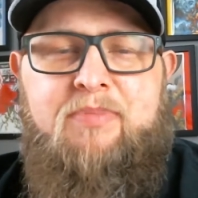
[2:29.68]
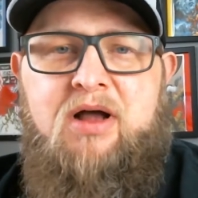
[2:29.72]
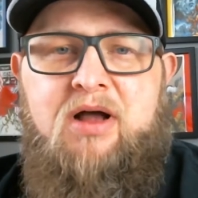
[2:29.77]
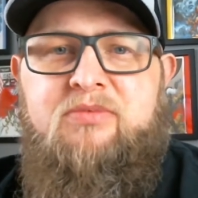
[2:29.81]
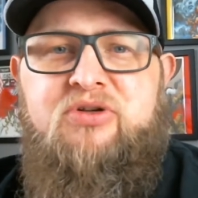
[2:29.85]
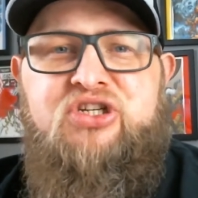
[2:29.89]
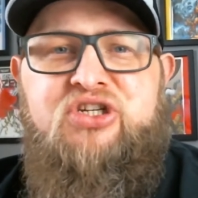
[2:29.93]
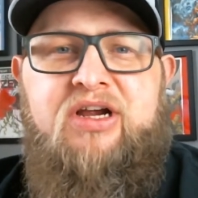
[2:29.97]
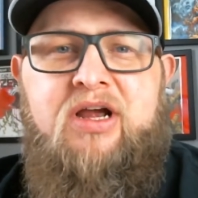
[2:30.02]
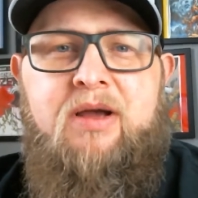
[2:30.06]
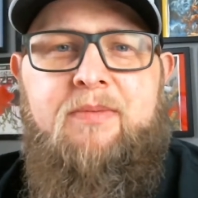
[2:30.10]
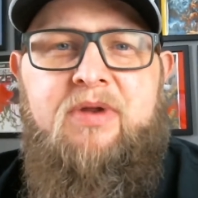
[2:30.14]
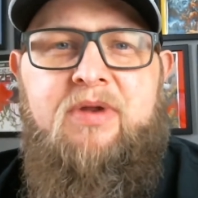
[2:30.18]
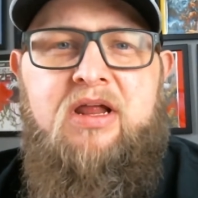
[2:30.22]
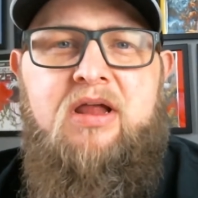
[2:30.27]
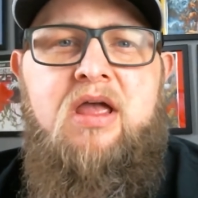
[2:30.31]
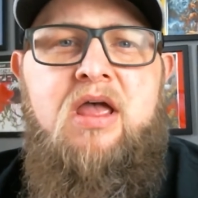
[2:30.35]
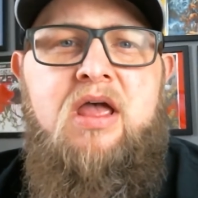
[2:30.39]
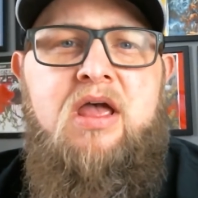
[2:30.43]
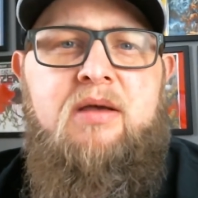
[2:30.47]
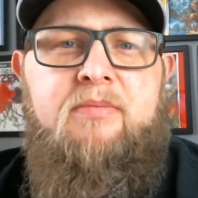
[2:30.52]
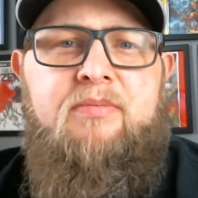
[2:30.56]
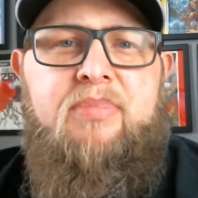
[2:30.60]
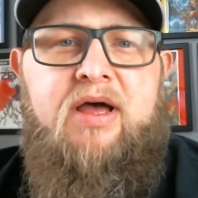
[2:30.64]
publishing company,
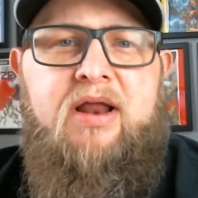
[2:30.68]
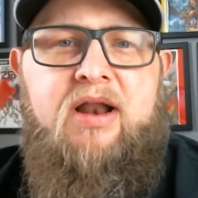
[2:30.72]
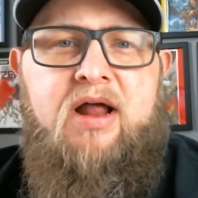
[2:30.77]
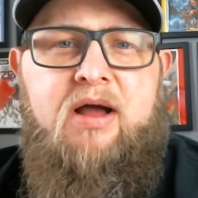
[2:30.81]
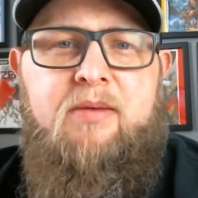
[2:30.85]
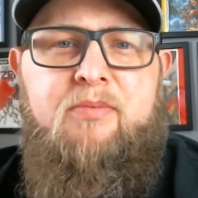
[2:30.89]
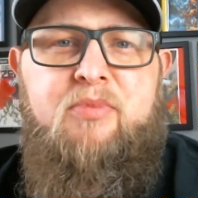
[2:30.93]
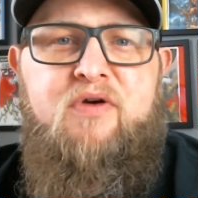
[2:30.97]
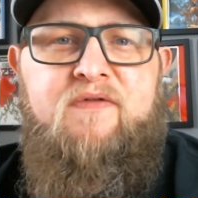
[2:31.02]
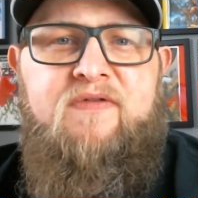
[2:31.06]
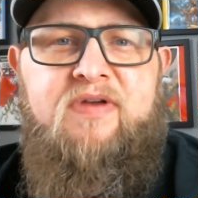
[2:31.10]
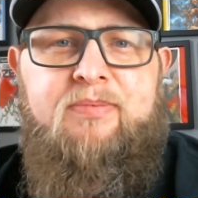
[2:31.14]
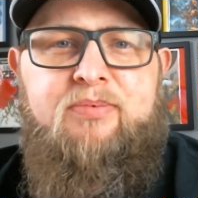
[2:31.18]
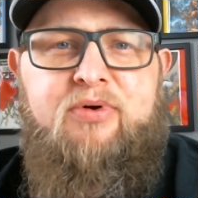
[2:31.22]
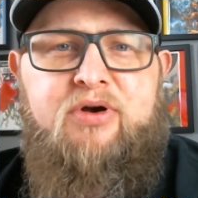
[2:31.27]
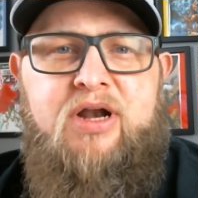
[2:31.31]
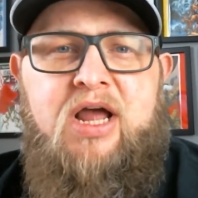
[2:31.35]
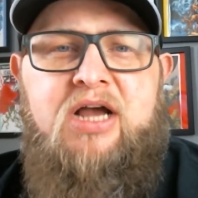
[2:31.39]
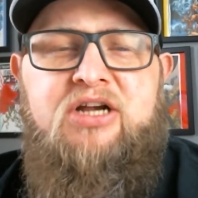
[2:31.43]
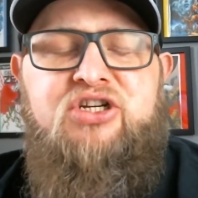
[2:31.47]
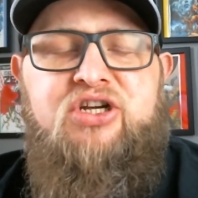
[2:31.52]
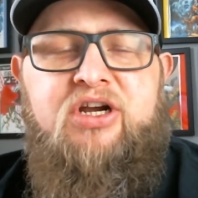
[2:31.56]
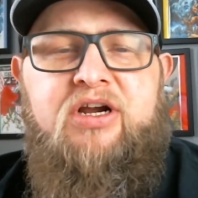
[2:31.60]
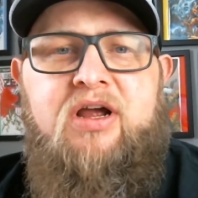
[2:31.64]
but movie
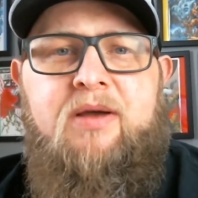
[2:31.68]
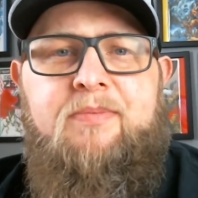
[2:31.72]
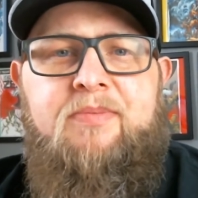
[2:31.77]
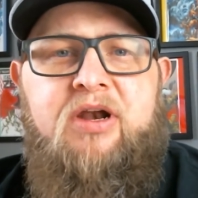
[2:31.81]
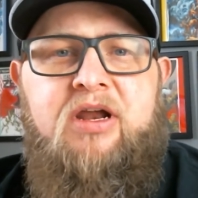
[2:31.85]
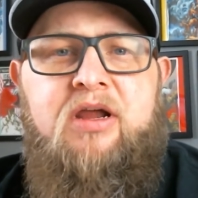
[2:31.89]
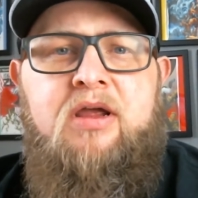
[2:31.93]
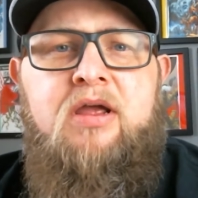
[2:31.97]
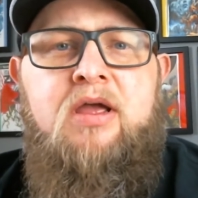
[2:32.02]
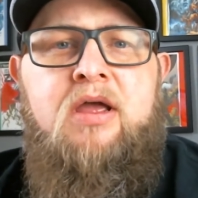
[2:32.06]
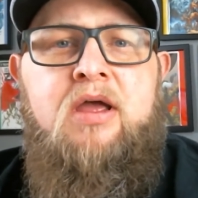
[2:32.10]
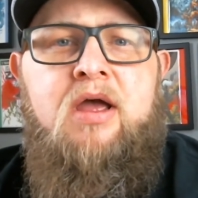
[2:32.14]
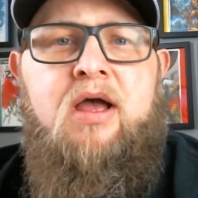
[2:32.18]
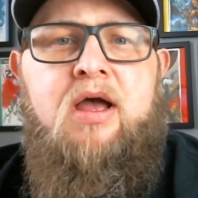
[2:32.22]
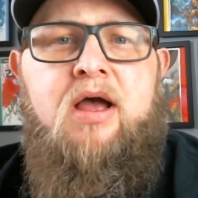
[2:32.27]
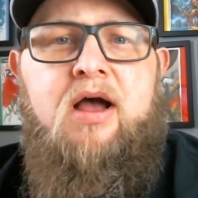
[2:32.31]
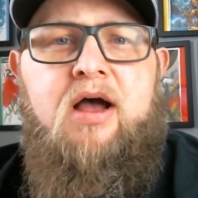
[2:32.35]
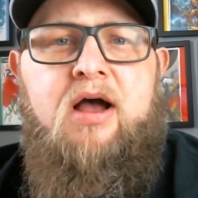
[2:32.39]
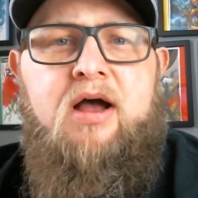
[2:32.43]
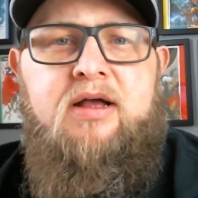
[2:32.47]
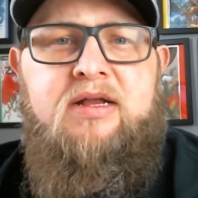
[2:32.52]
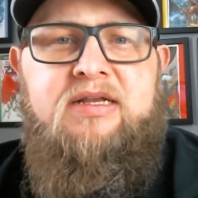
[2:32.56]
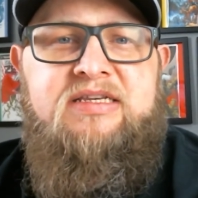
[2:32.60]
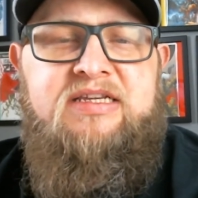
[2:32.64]
production company,
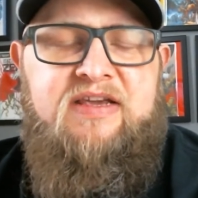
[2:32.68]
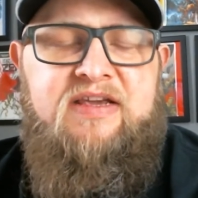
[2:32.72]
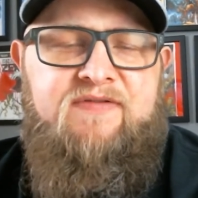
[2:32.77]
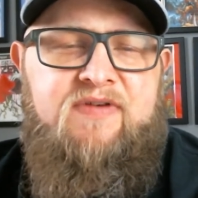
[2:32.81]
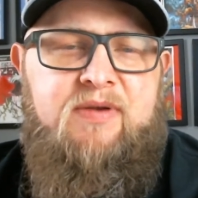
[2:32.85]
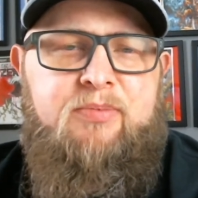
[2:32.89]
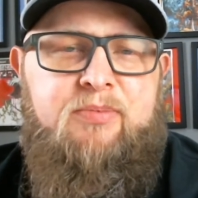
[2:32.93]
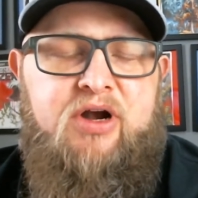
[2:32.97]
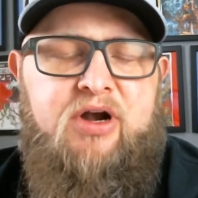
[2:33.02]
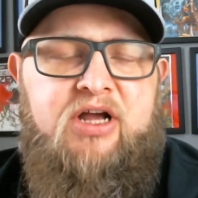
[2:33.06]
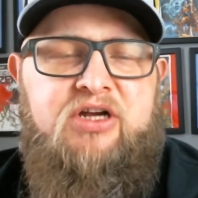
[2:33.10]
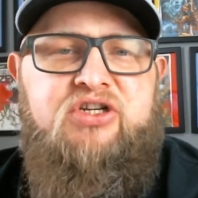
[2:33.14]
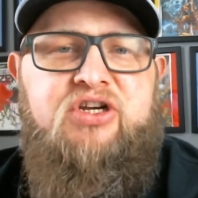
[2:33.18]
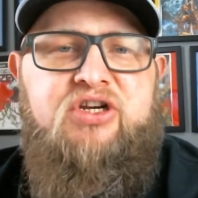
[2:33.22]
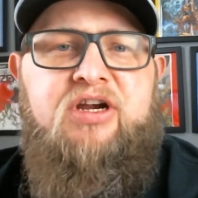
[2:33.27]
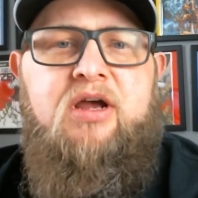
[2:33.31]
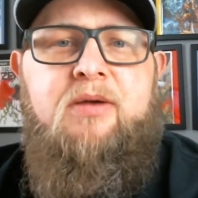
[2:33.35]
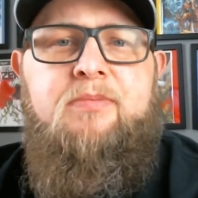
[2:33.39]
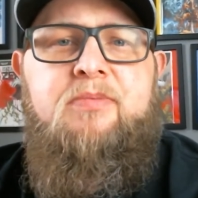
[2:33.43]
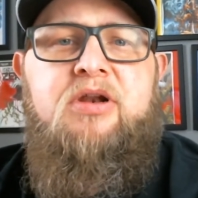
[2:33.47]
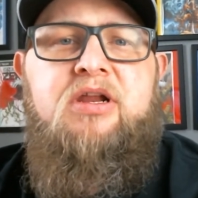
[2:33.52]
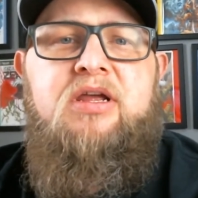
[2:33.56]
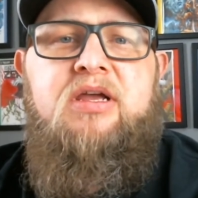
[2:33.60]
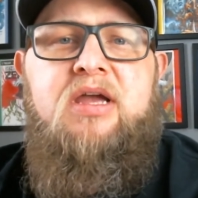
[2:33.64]
and TV production
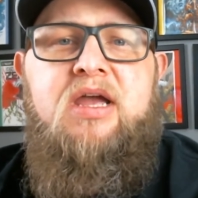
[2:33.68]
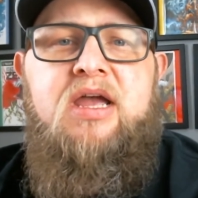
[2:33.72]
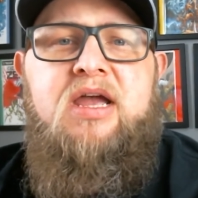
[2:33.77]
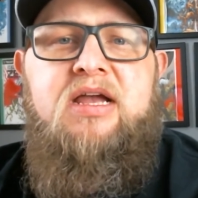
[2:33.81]
company.